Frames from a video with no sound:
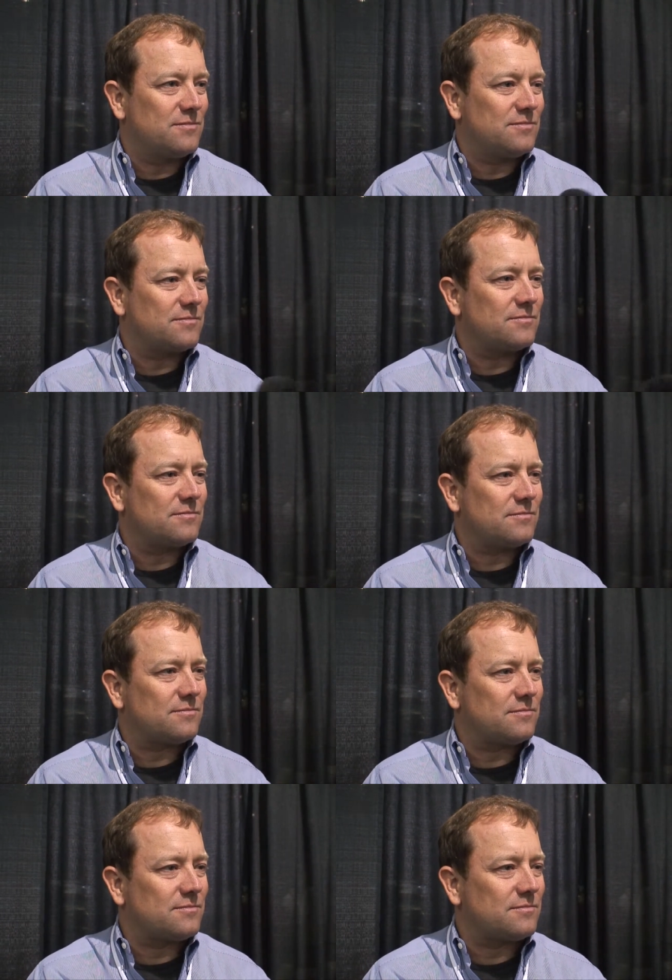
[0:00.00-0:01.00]
When did this
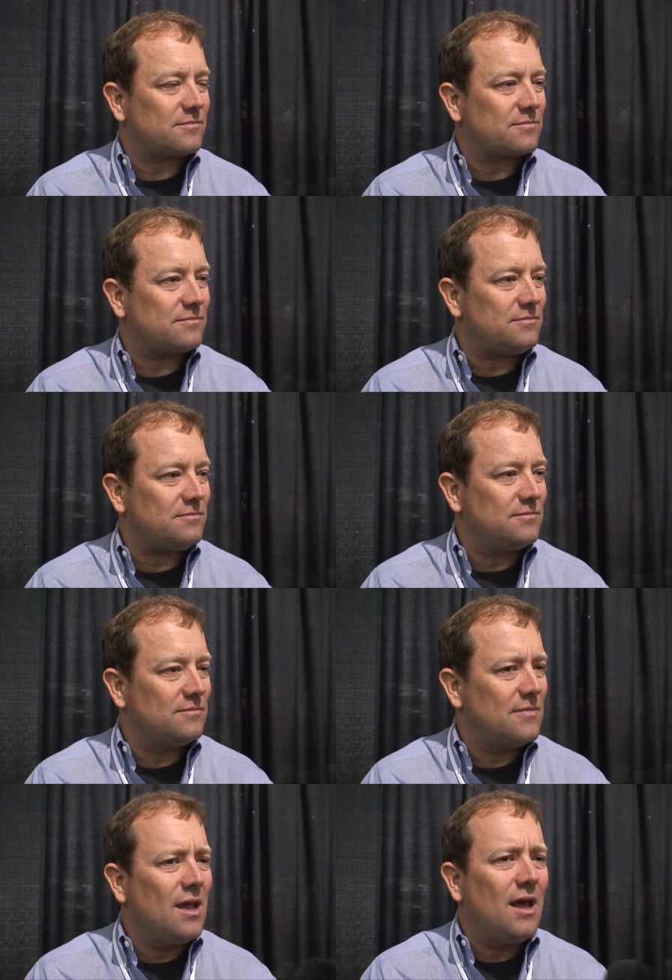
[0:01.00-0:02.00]
snag come about?
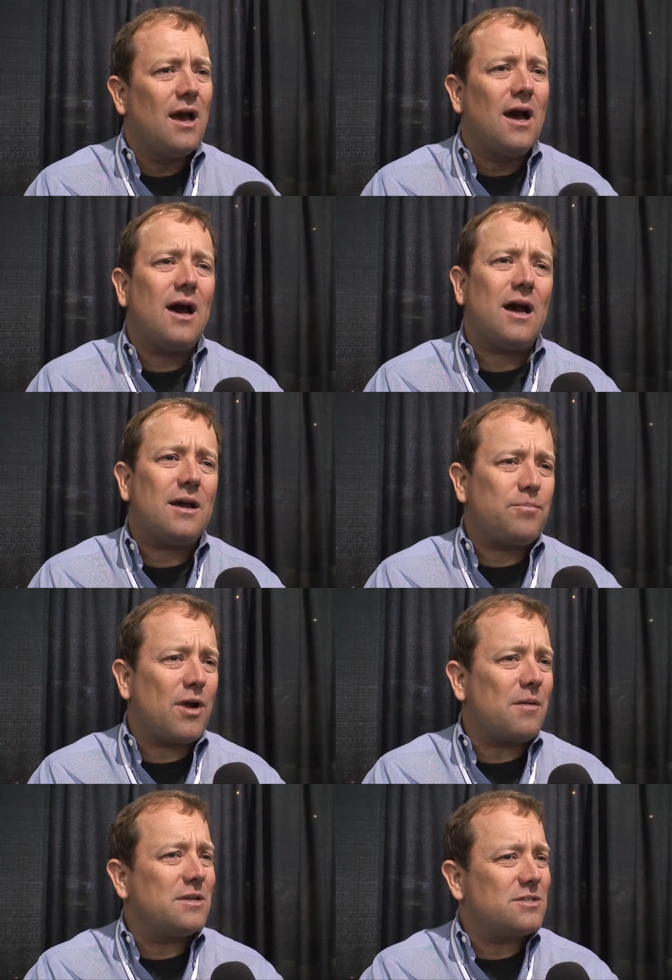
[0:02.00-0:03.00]
Uh, I
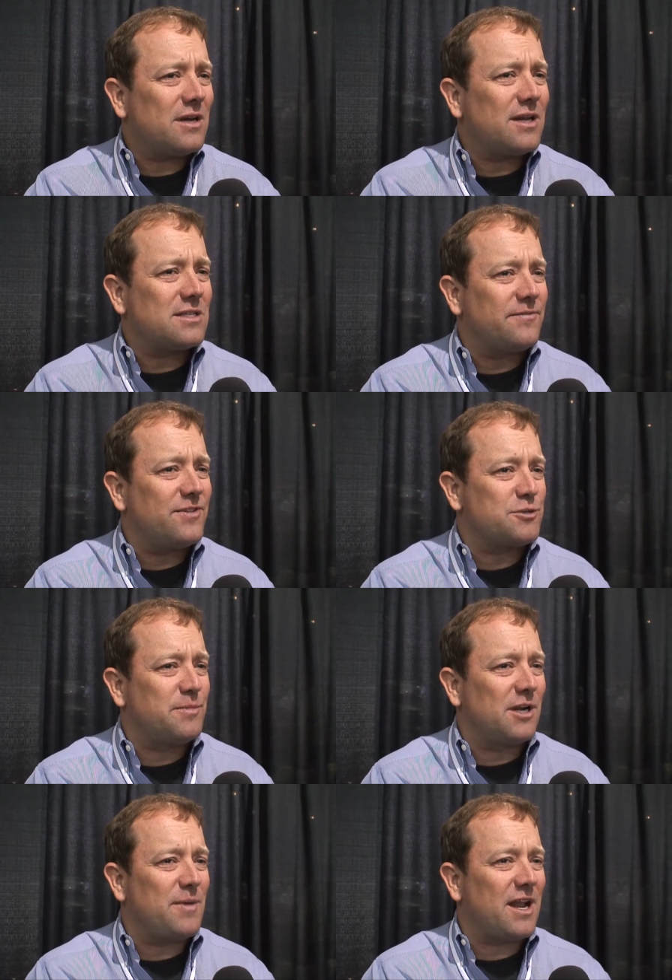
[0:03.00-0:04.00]
probably started getting some
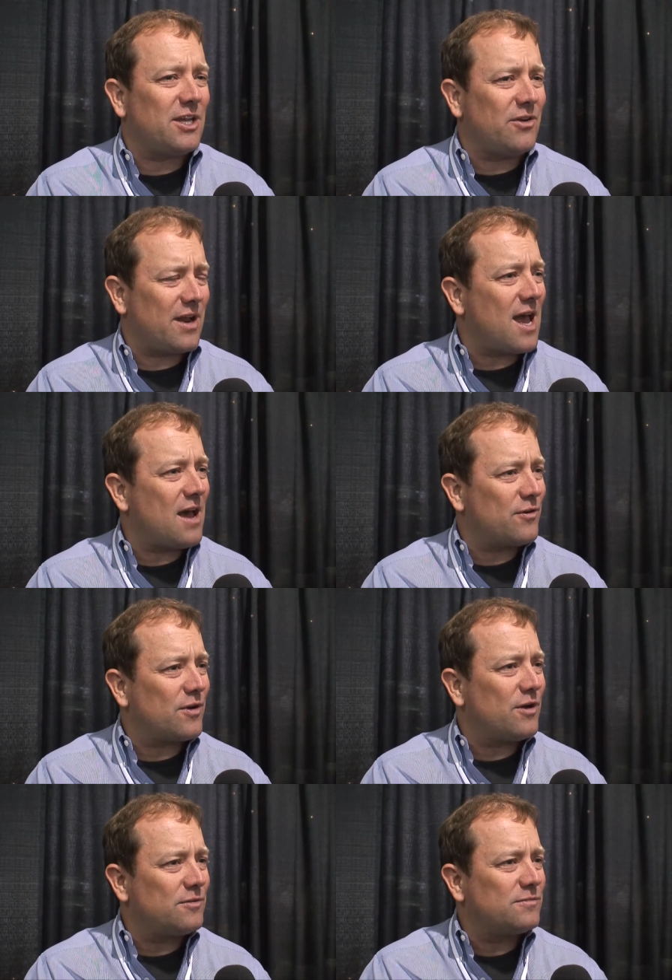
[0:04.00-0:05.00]
visibility about a year and a half
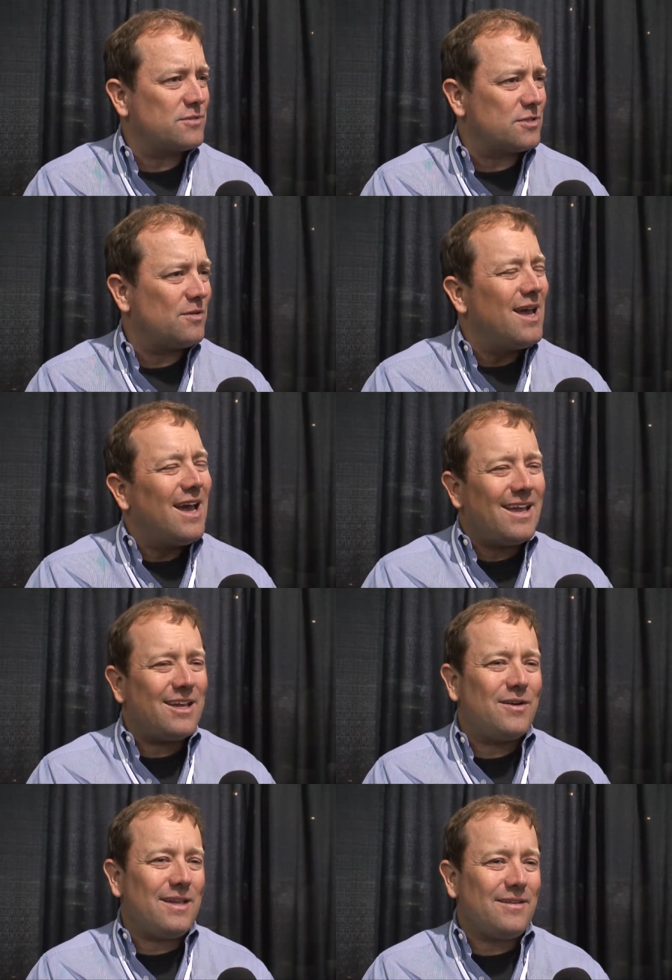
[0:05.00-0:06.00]
ago. So, you
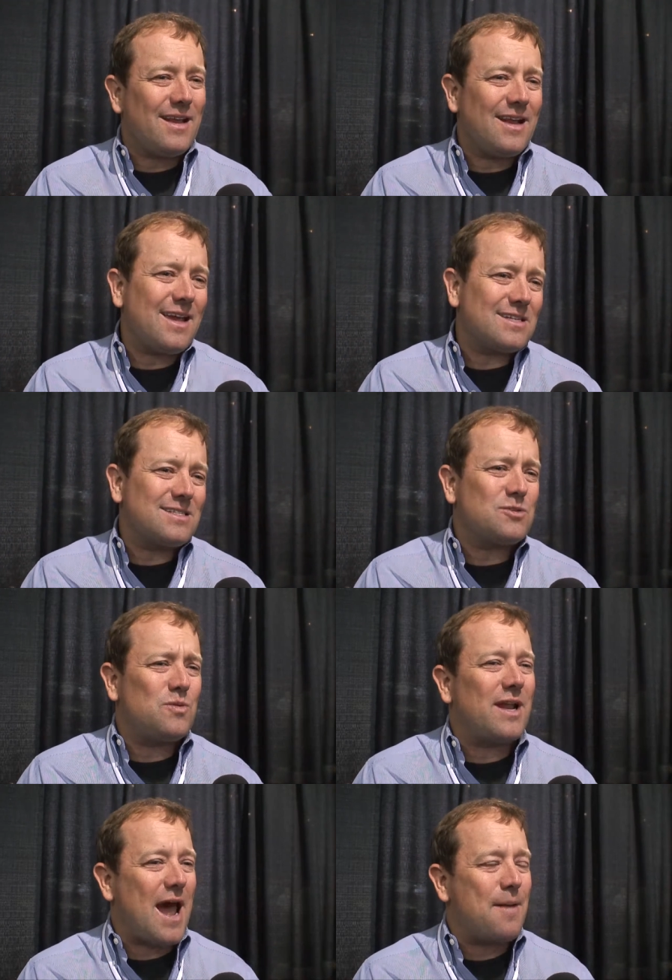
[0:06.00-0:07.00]
know, and I guess that's
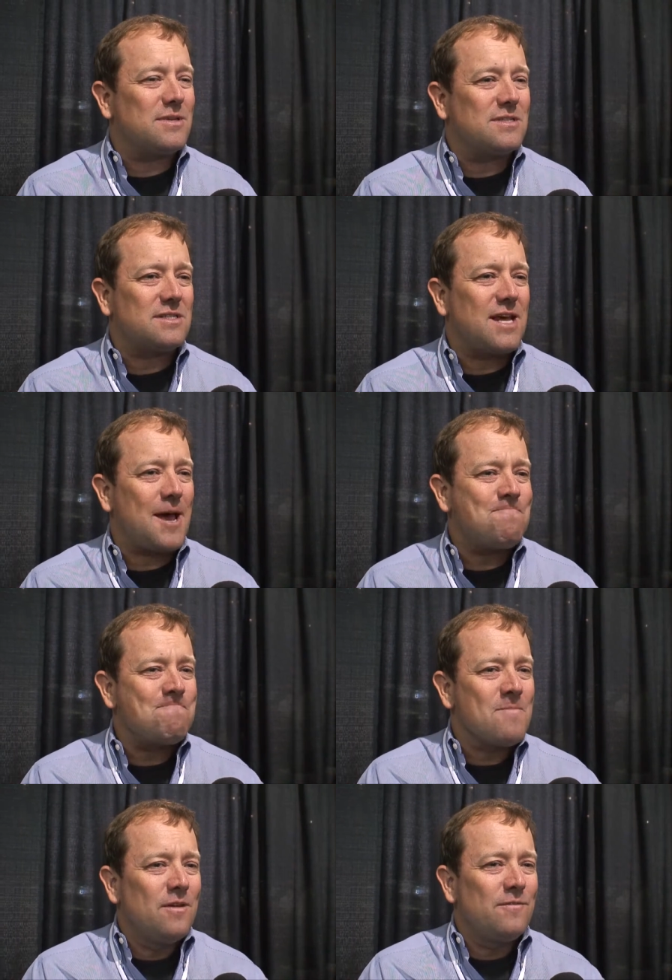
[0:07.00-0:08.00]
what happens is that
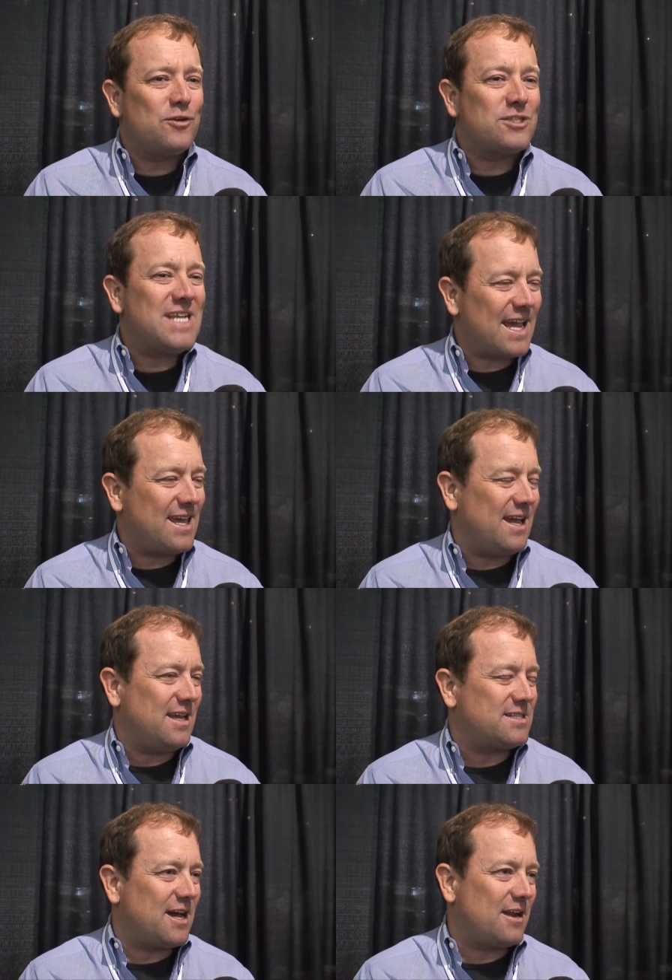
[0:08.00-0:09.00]
for
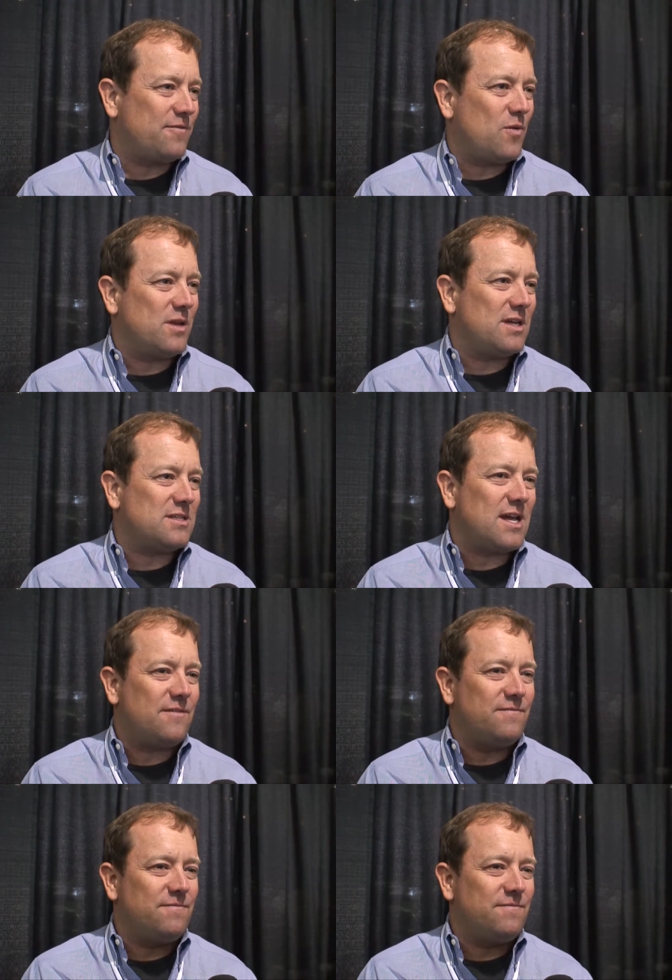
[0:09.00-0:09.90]
decades, California has had